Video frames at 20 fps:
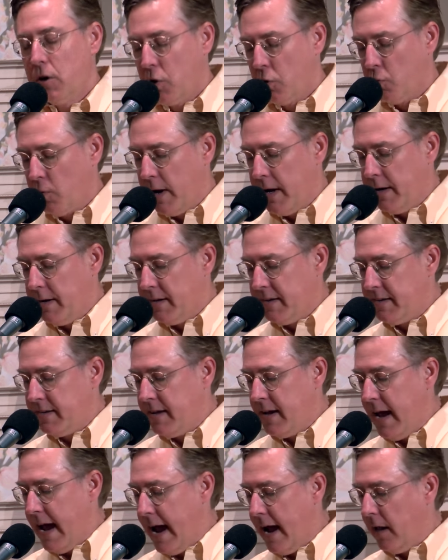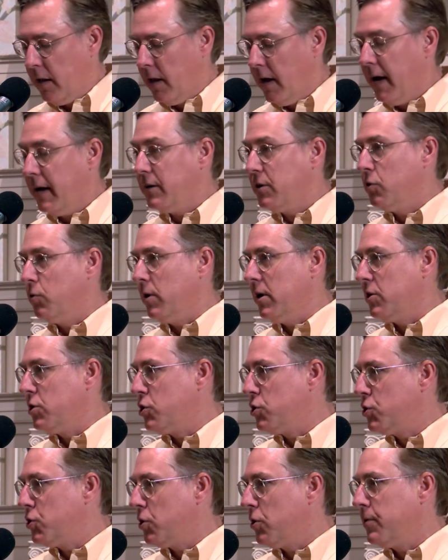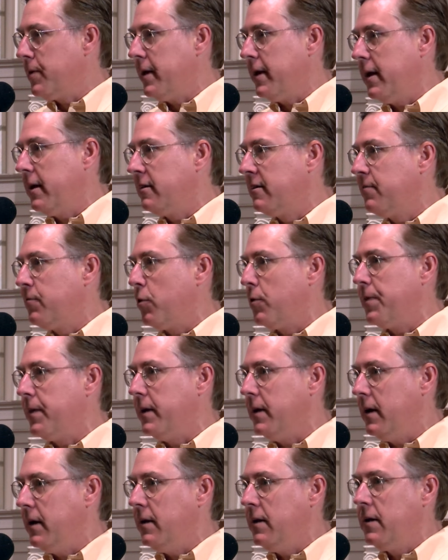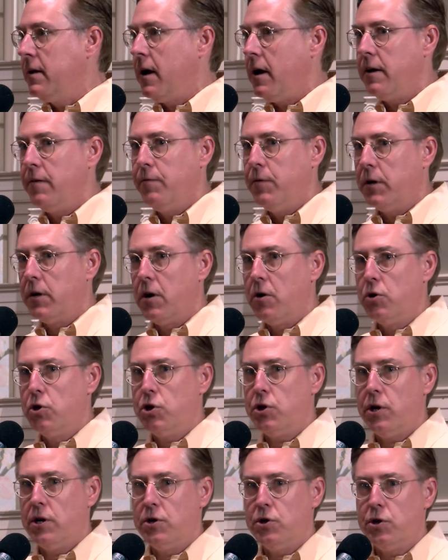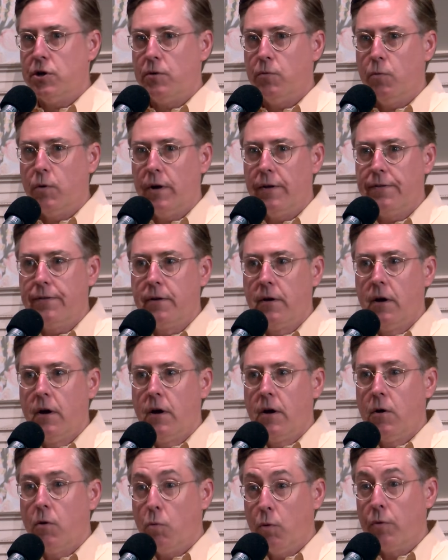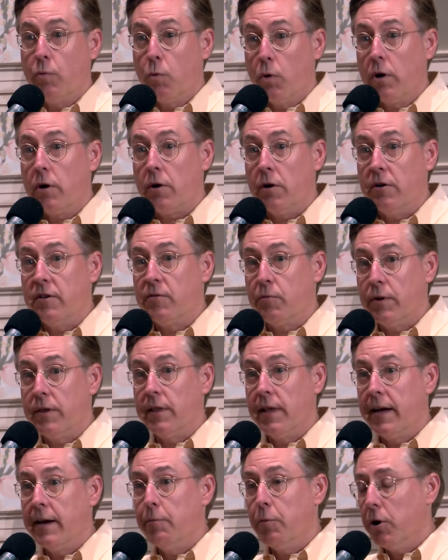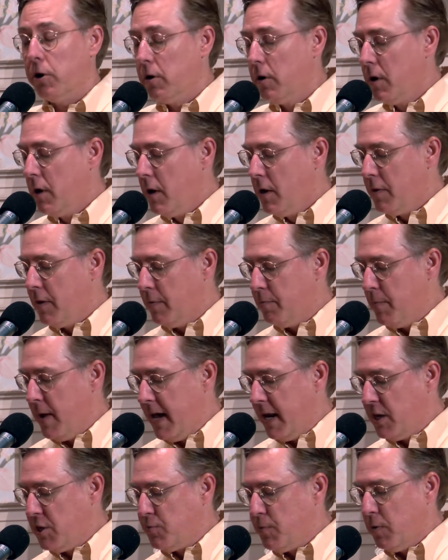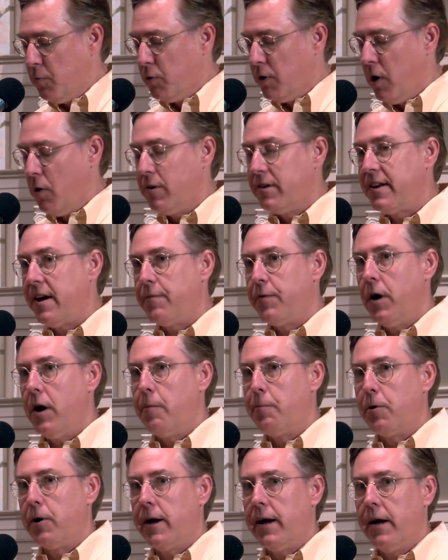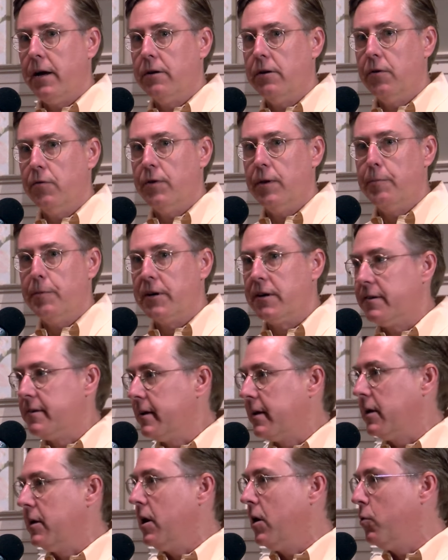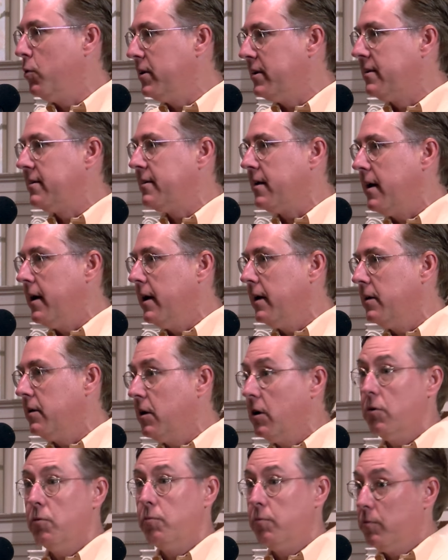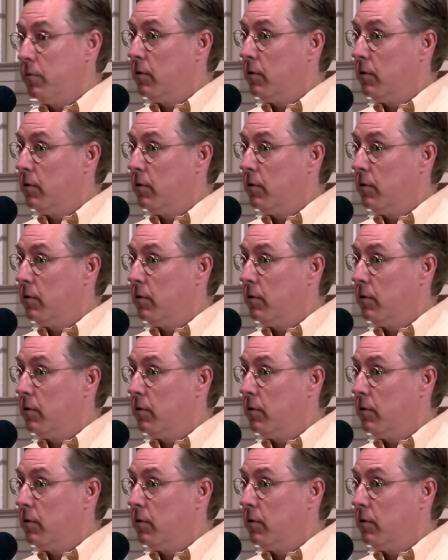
greatest ally, to ensure that henceforth, in any kind of negotiation with with workers, with labor, that management would always have the upper hand over them because they can always say, you know,